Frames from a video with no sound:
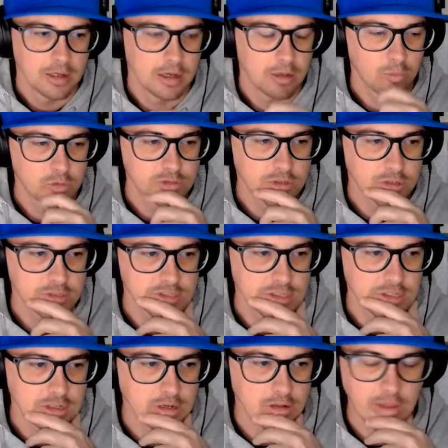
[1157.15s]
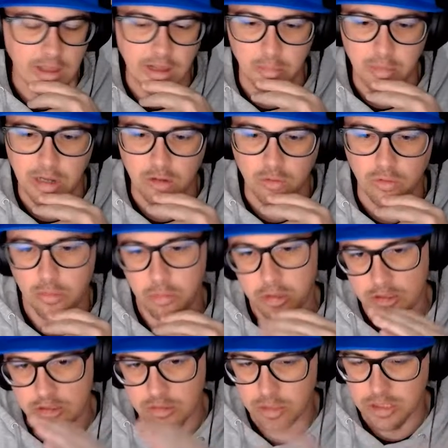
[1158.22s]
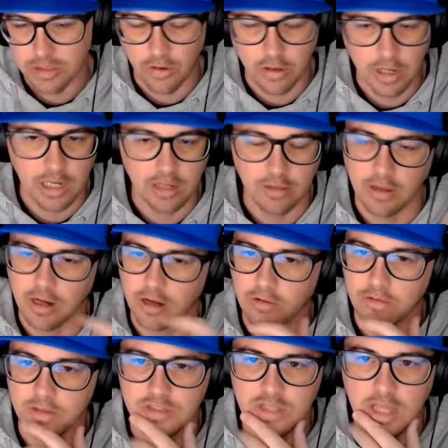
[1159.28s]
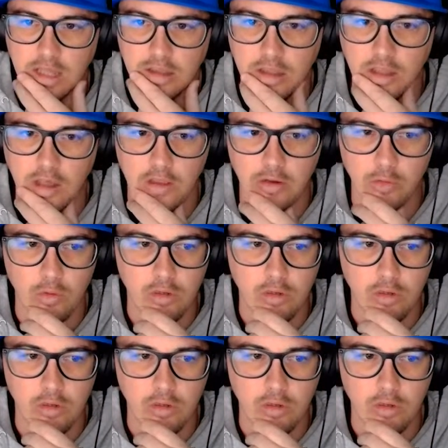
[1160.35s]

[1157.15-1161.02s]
We'll start seeing a lot about who the Bills should be targeting there, this, that, and the other.